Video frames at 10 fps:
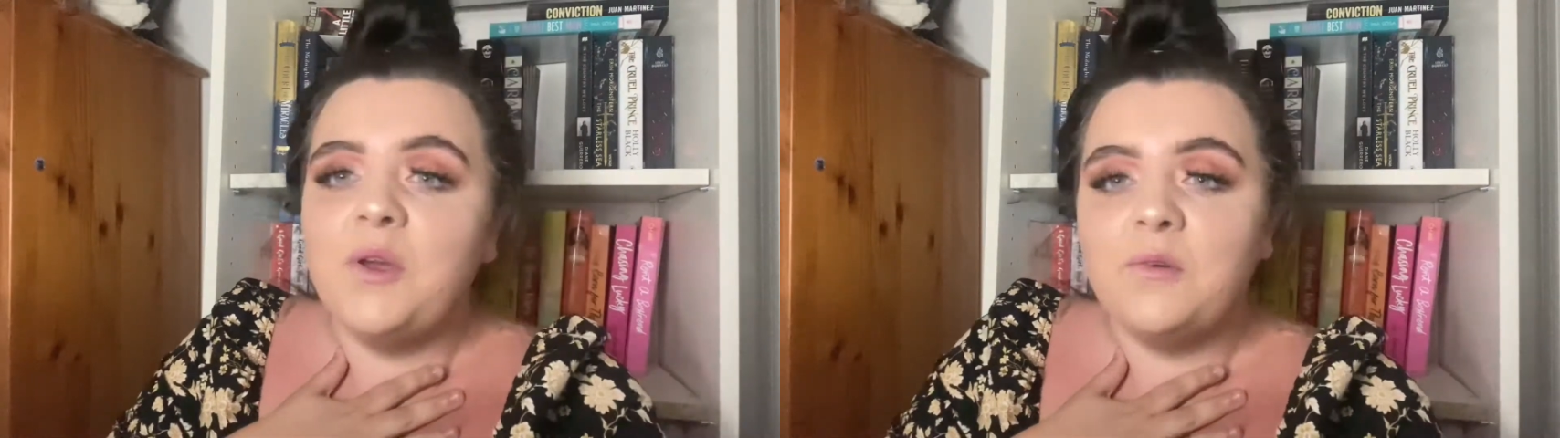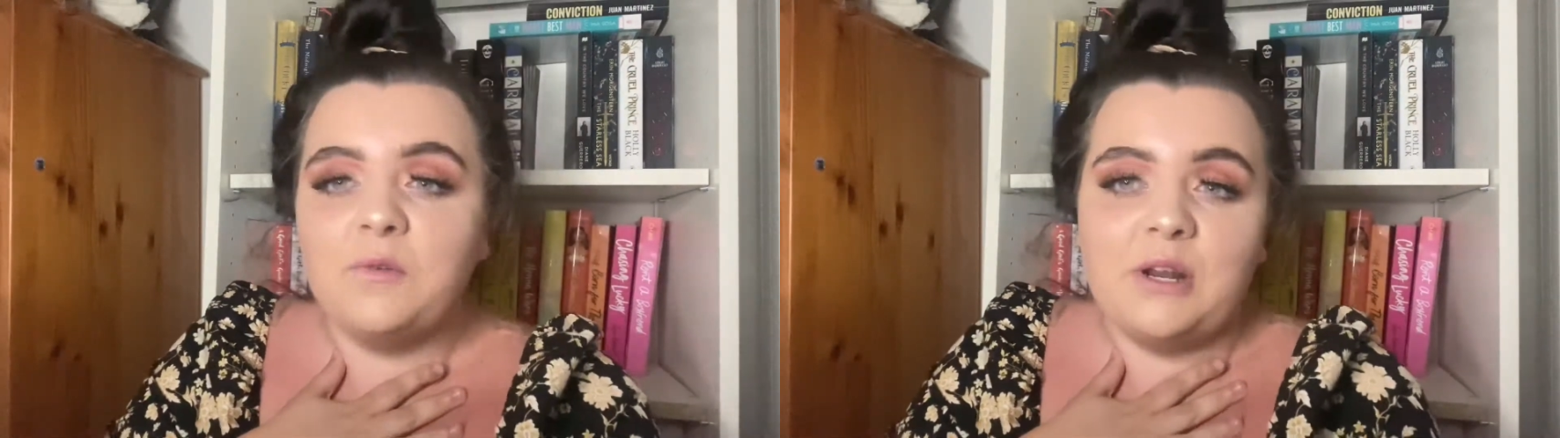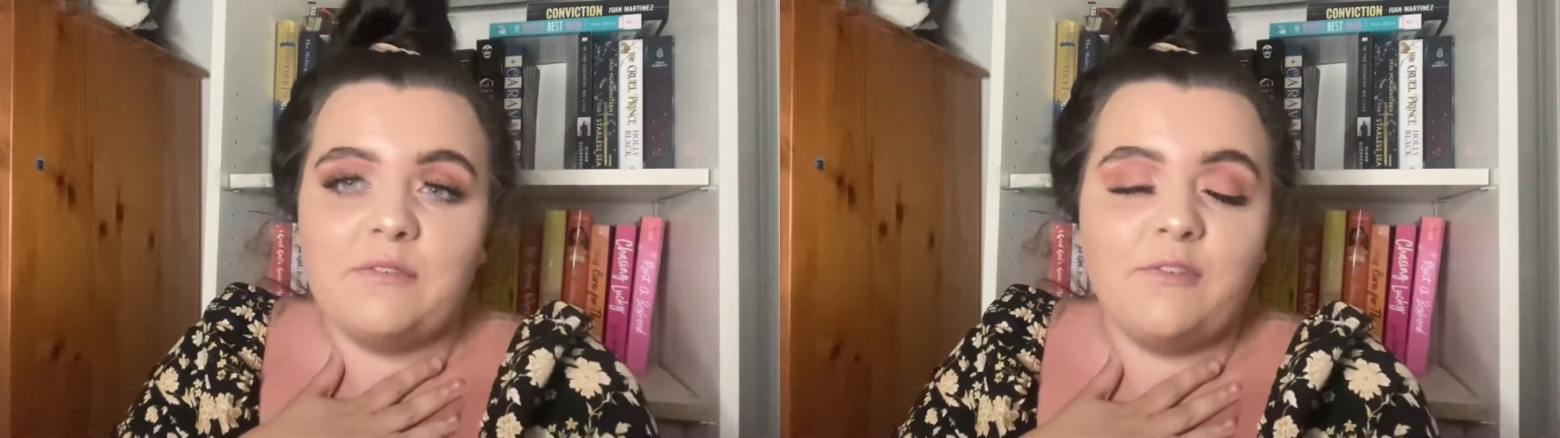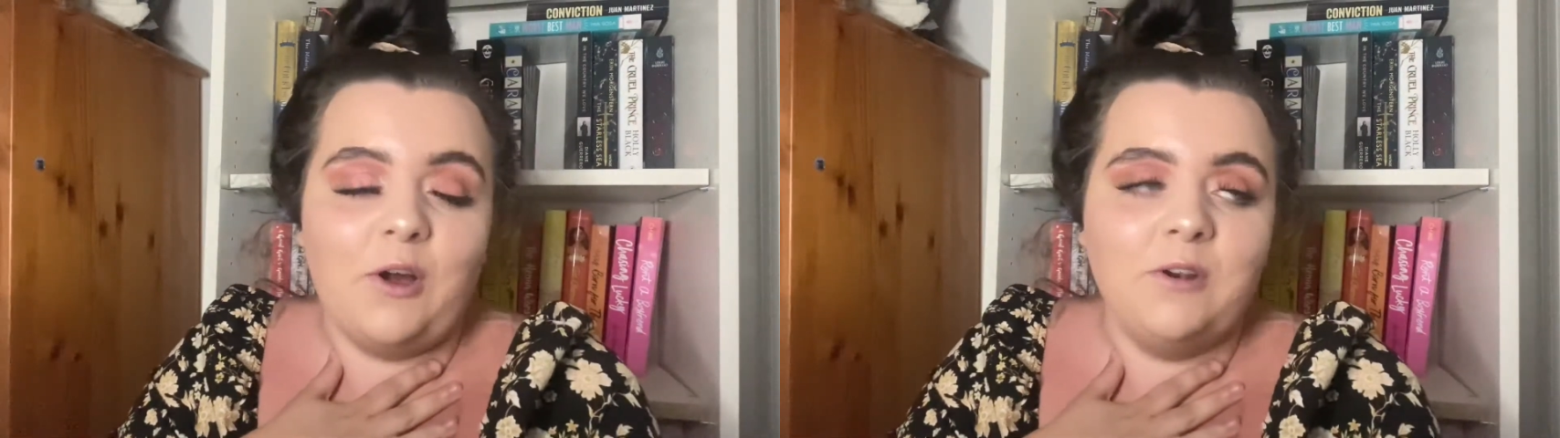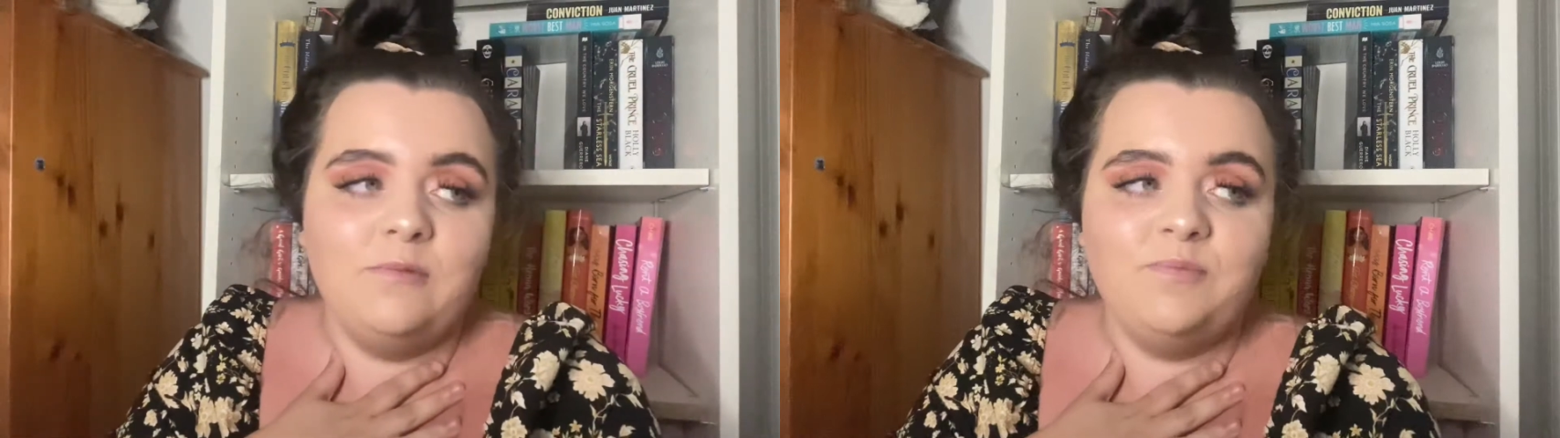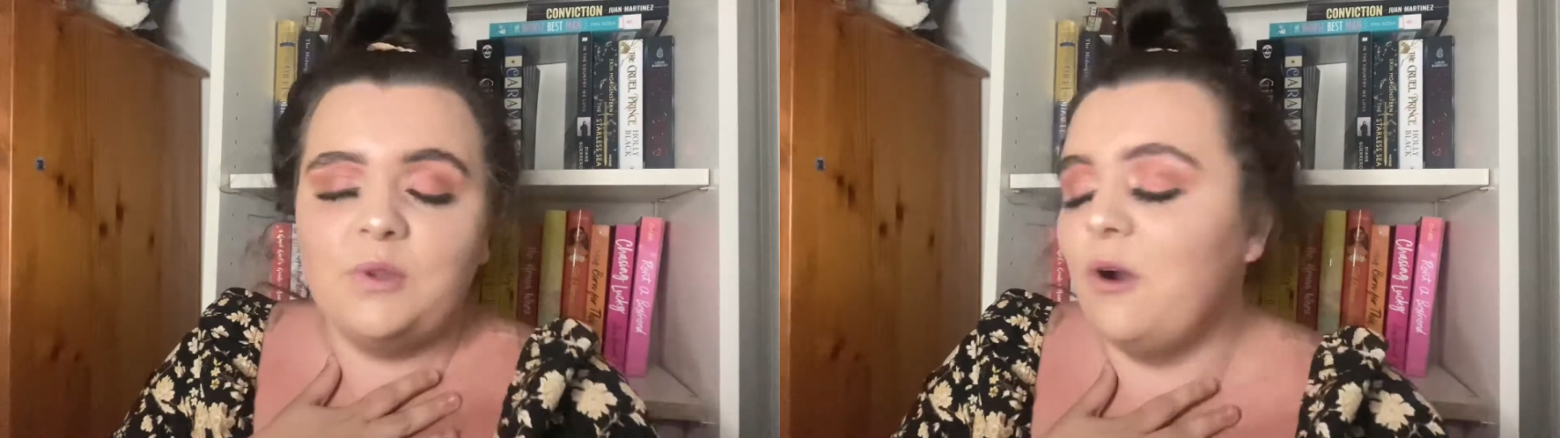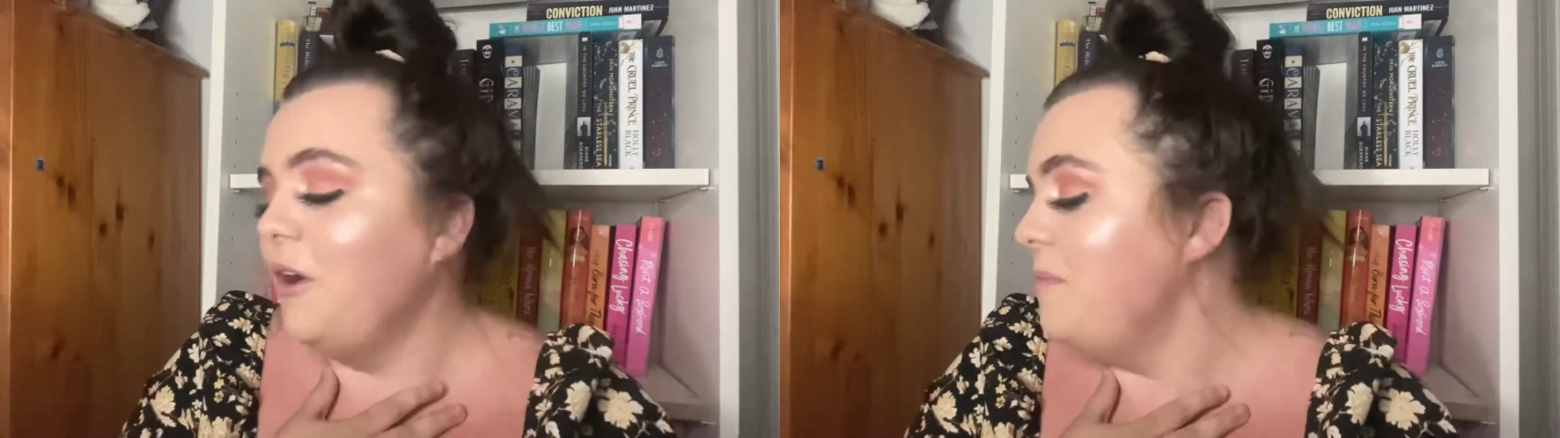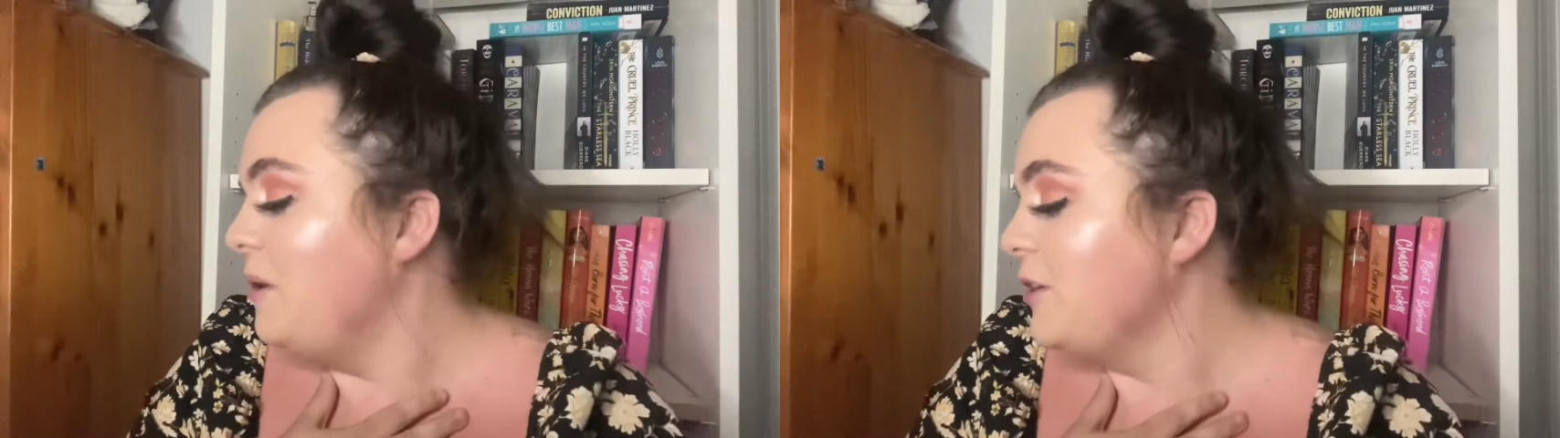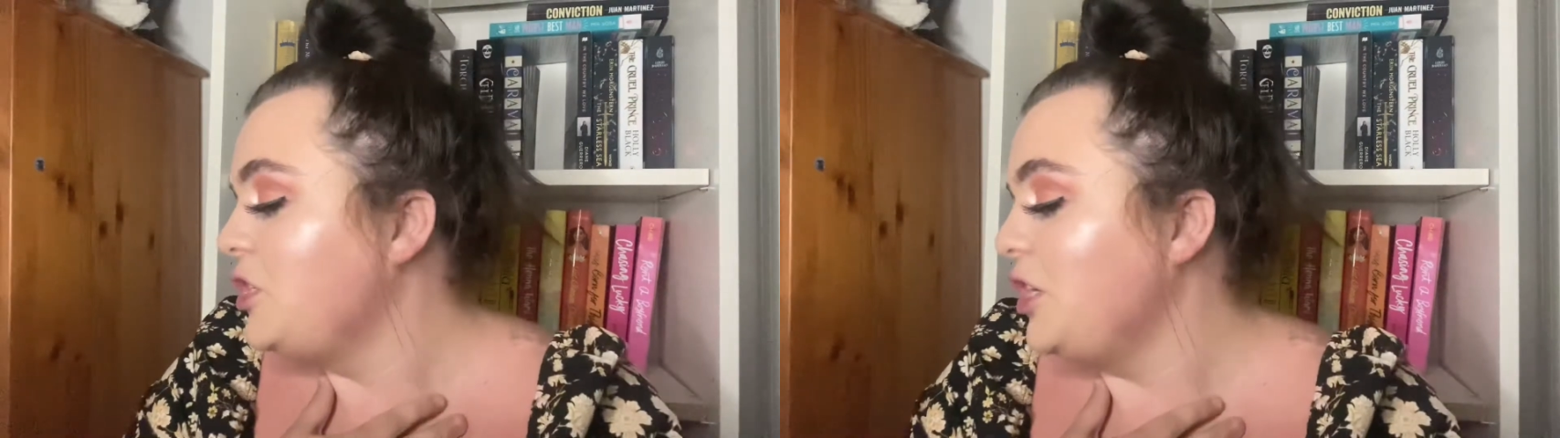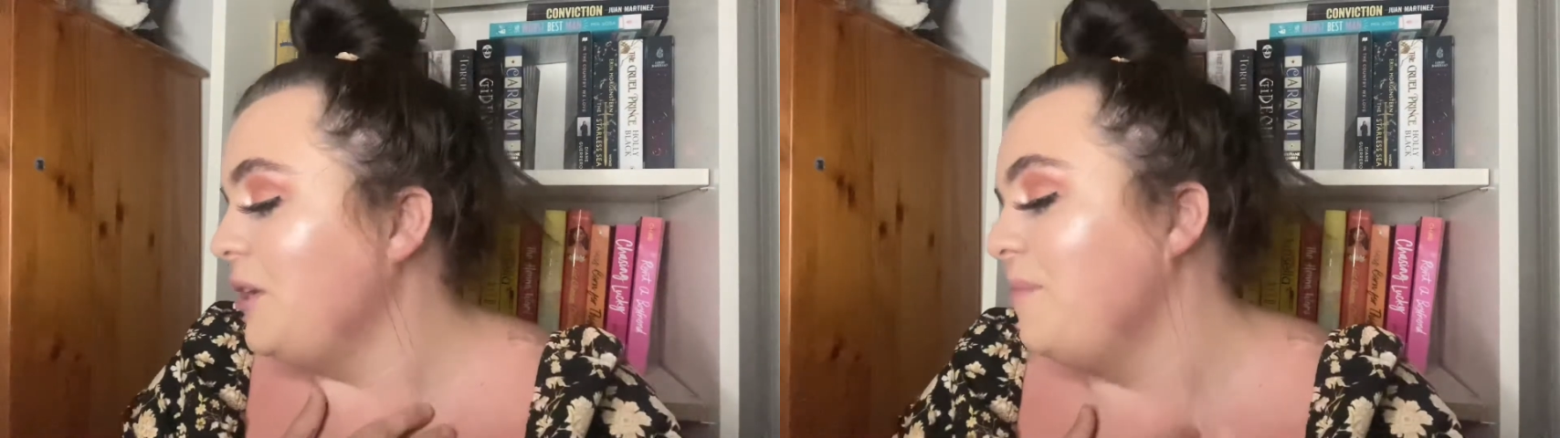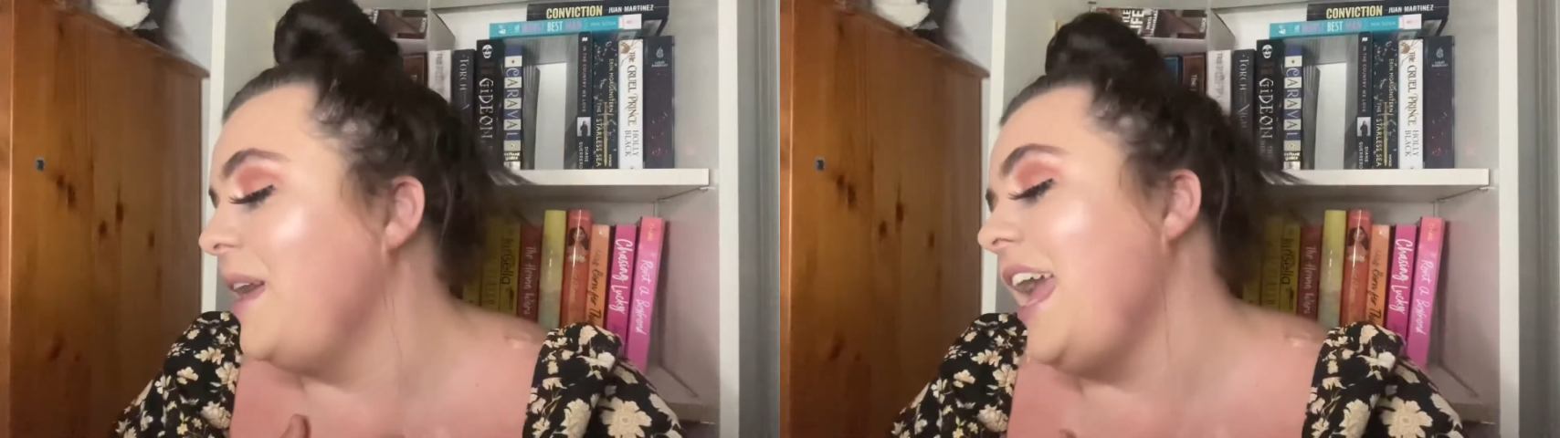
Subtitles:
readathon on BookTube,